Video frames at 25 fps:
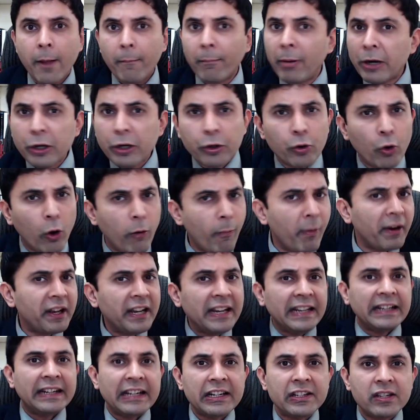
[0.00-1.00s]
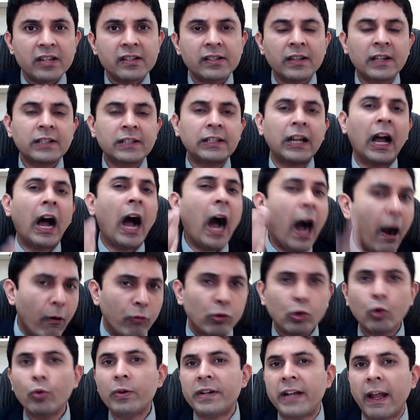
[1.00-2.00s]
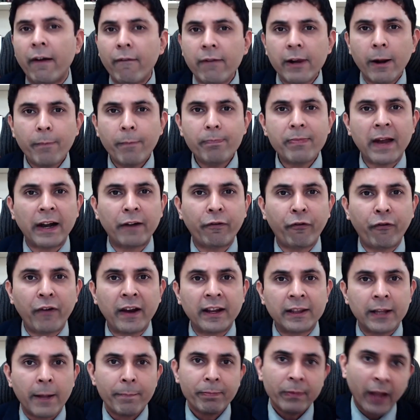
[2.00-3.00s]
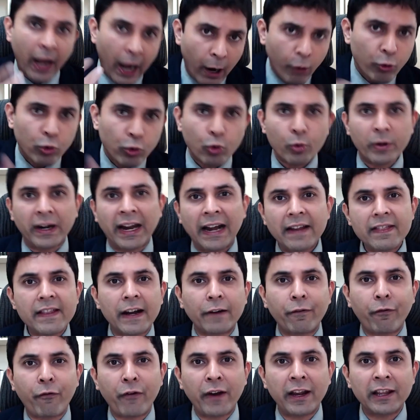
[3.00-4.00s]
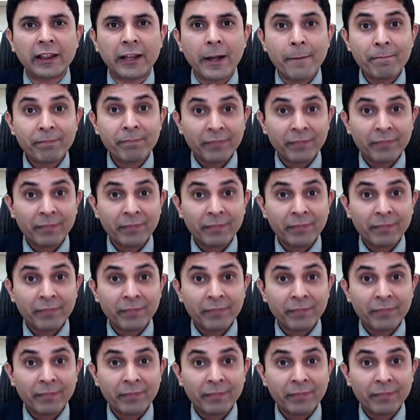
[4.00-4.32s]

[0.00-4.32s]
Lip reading: But nobody teaches us how to develop that faith, how to get that faith.